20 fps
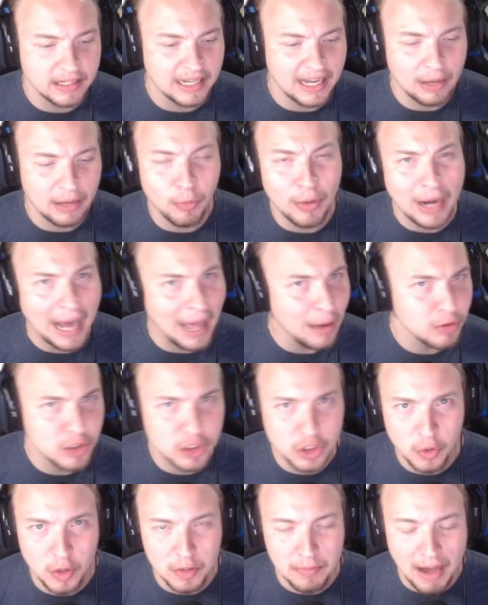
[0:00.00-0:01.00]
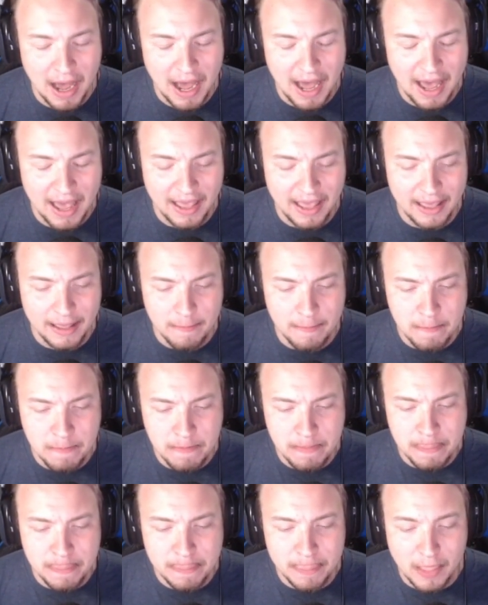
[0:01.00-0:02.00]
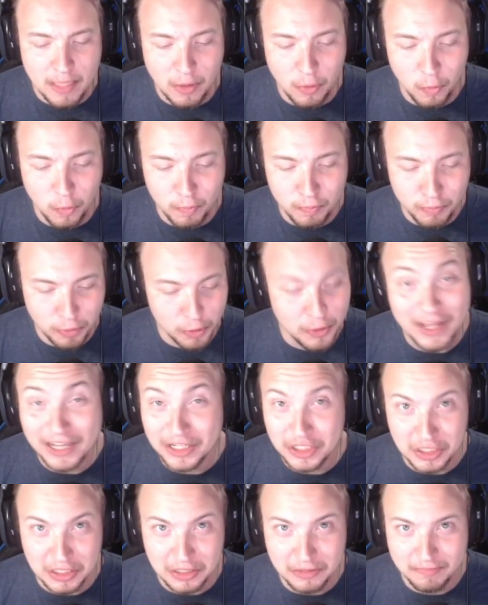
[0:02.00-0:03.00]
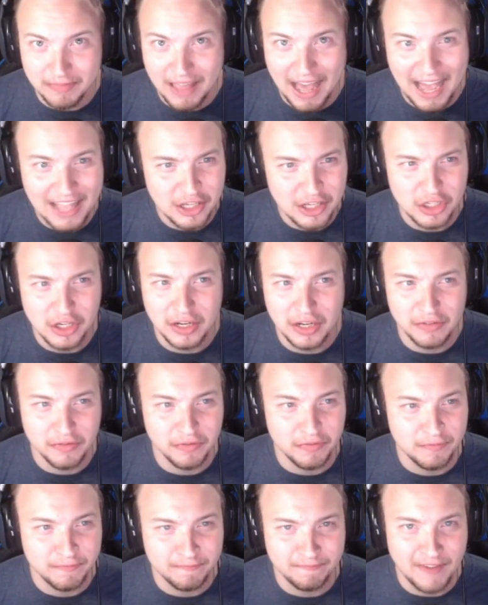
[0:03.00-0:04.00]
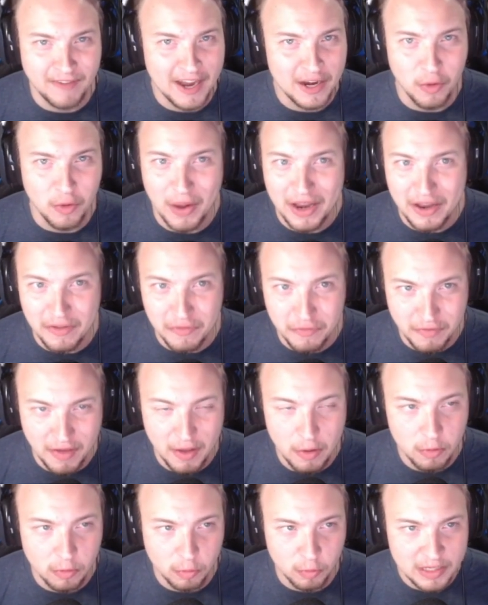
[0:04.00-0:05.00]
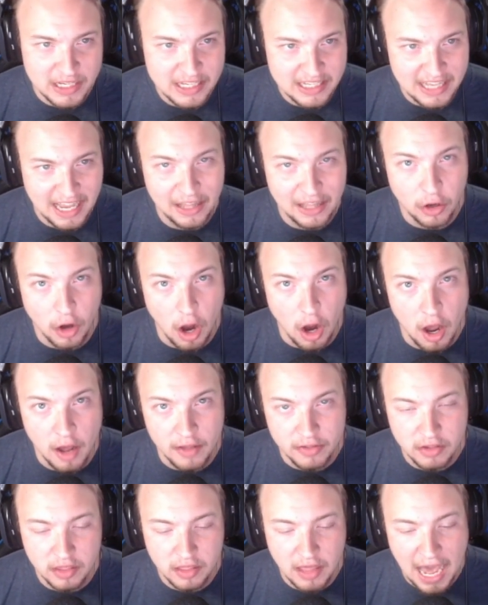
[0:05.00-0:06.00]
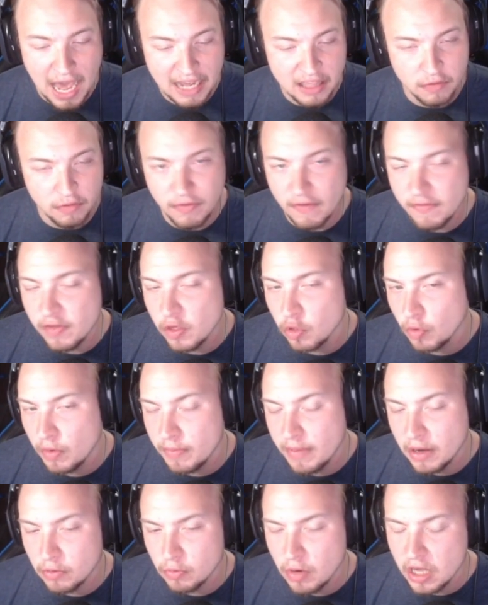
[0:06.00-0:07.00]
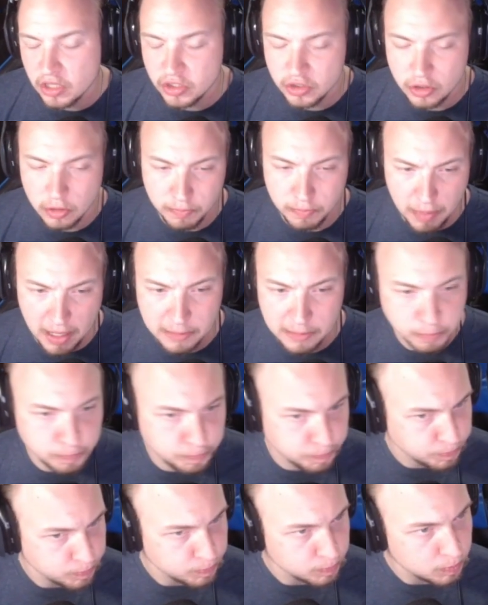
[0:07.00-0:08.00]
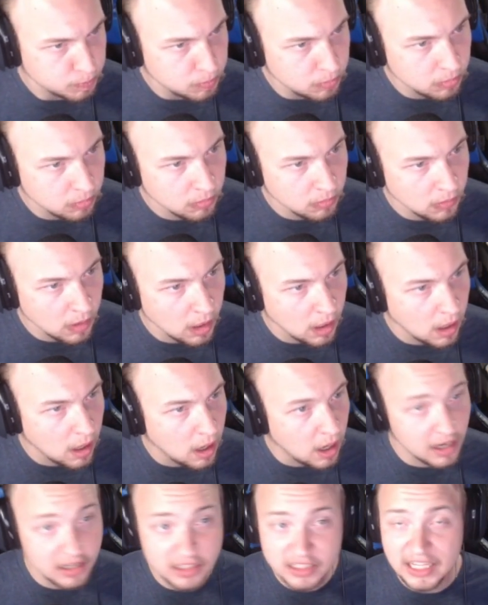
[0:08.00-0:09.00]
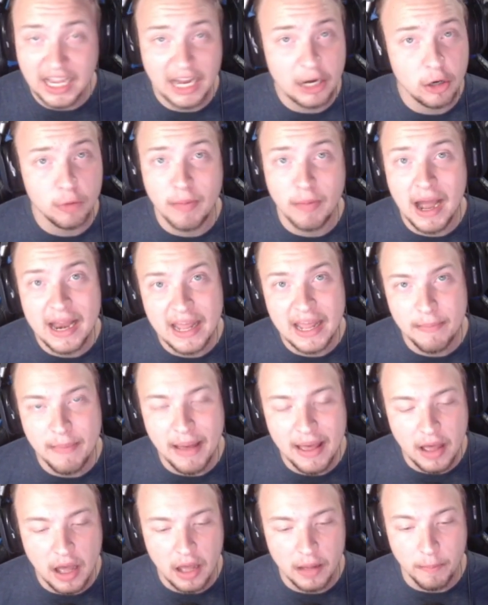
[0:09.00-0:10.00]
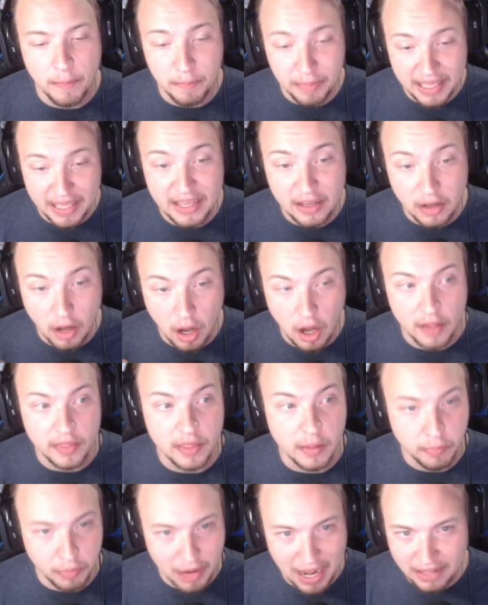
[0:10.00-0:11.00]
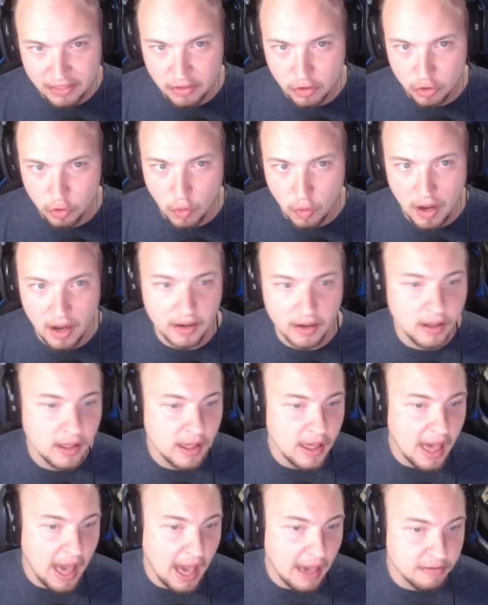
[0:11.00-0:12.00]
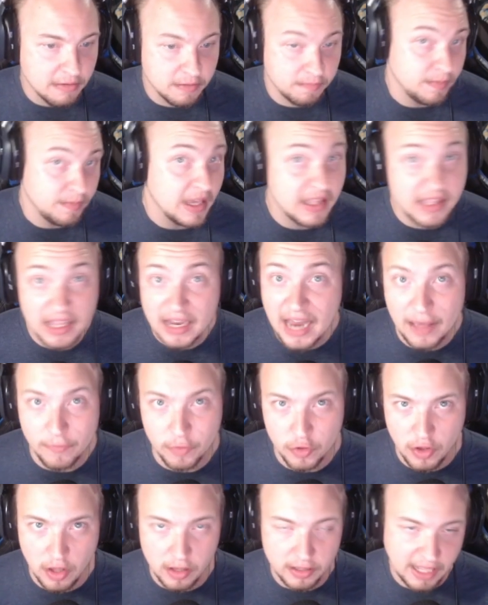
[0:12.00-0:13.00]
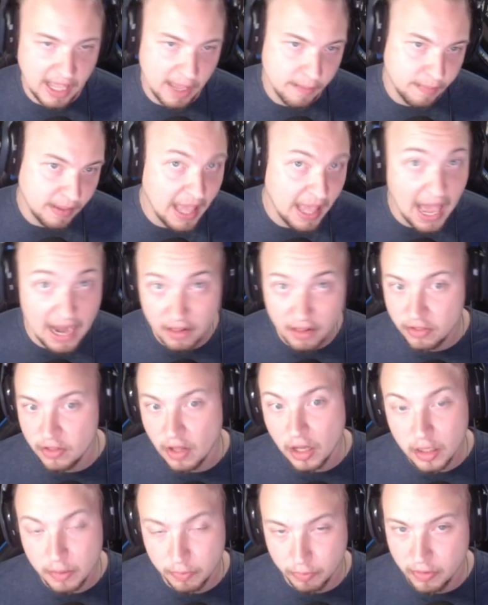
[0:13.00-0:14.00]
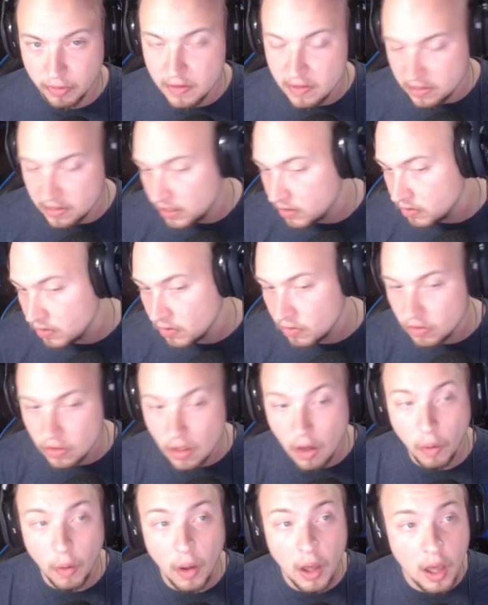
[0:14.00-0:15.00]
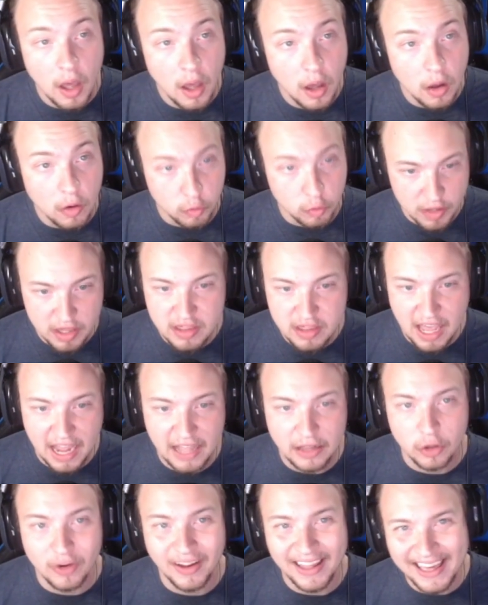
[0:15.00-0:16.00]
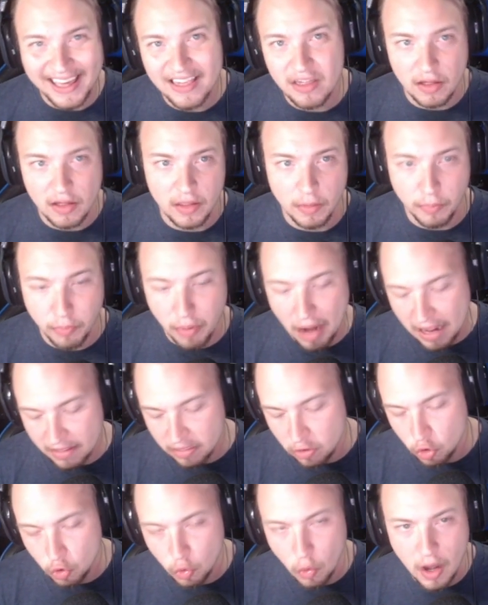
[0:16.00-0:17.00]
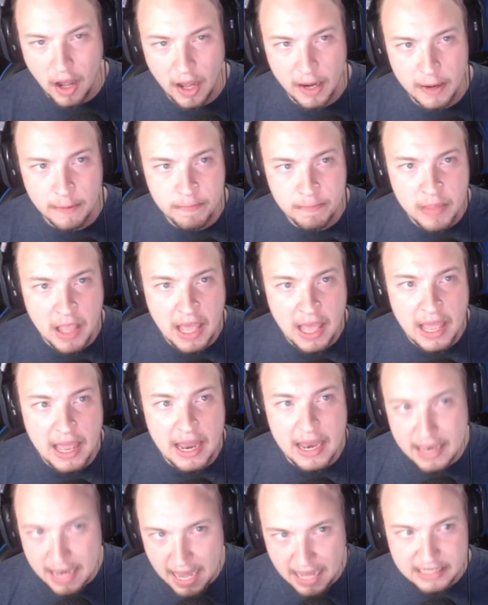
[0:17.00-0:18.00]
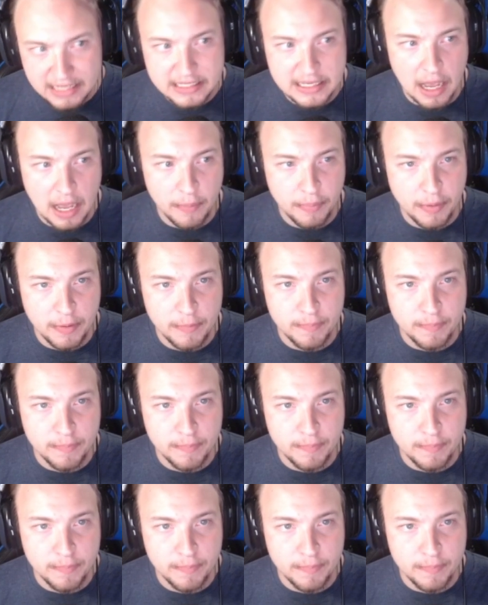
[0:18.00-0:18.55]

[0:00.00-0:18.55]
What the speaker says: when I was doing my prediction, I just couldn't find a way to fit Reese Taylor onto the active 53-man roster. But honestly, I don't mind him being on the practice squad, as he did have a solid camp. He had a solid preseason, so Reese Taylor is on the practice squad. Next up